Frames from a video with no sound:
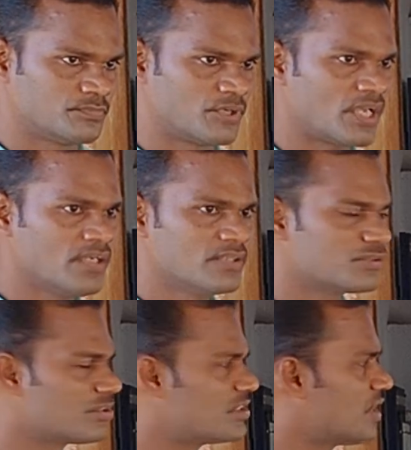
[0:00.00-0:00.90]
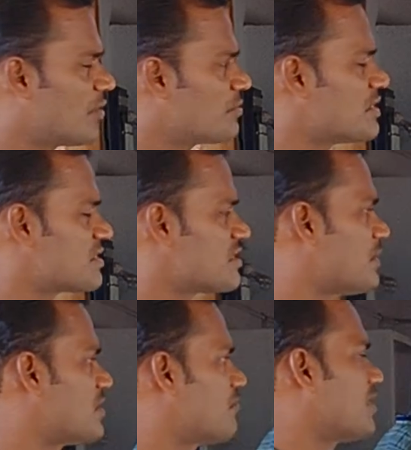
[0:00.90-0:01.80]
Okay, so that's how these
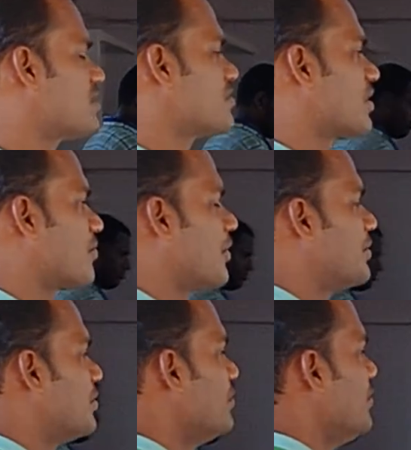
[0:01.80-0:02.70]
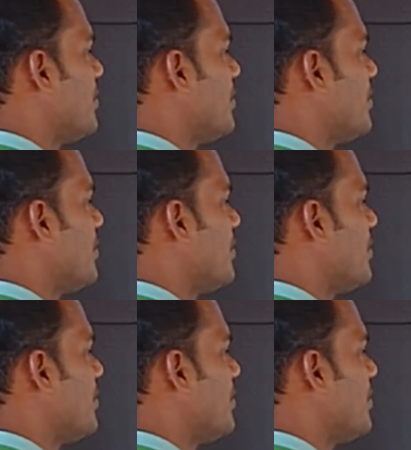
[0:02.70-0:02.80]
specifications are going to